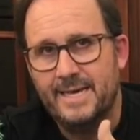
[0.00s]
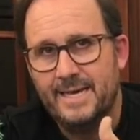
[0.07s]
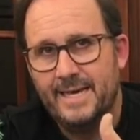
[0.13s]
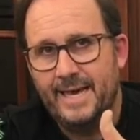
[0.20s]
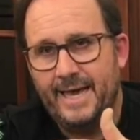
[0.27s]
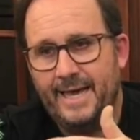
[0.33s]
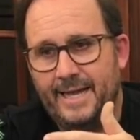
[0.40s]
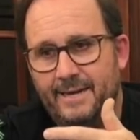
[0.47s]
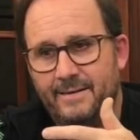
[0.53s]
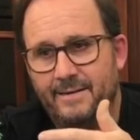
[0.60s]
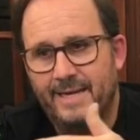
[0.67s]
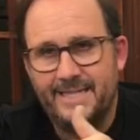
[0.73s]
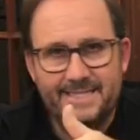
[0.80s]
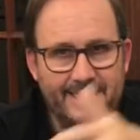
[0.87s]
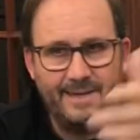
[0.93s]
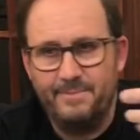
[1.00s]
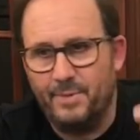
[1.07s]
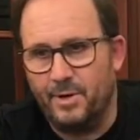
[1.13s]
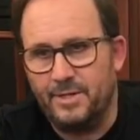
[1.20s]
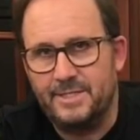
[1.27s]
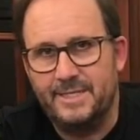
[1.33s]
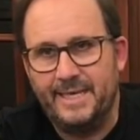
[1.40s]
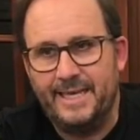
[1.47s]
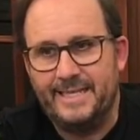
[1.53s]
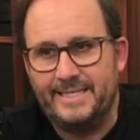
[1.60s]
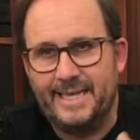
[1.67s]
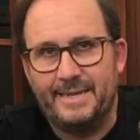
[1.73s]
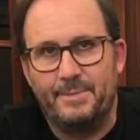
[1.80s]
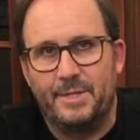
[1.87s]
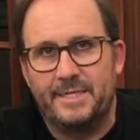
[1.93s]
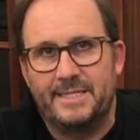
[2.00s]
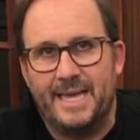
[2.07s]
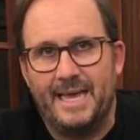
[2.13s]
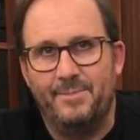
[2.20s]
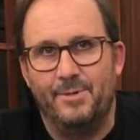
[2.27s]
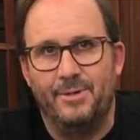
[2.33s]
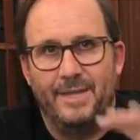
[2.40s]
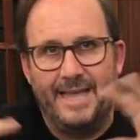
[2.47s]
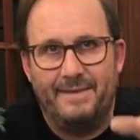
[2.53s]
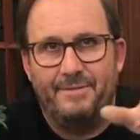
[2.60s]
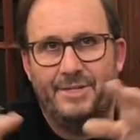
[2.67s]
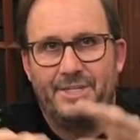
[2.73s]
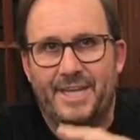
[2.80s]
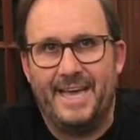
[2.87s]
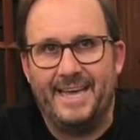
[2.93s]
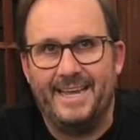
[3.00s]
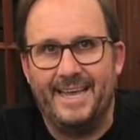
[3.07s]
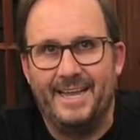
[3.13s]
And let's unbox these, get them on the table and have a chat,